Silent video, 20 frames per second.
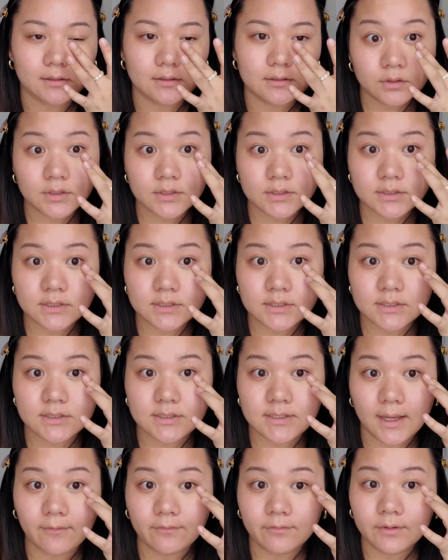So this is
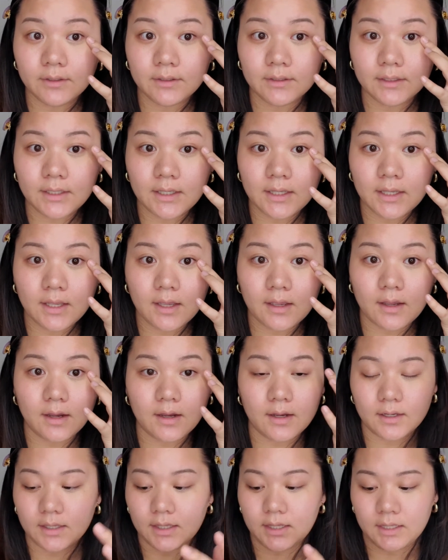definitely
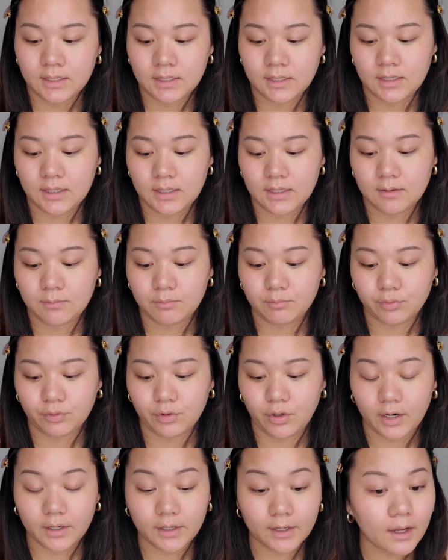a key
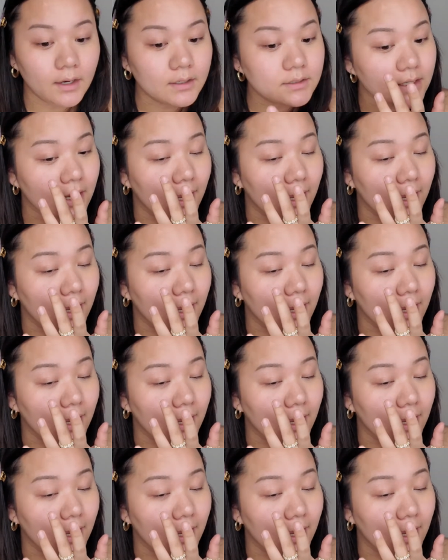product.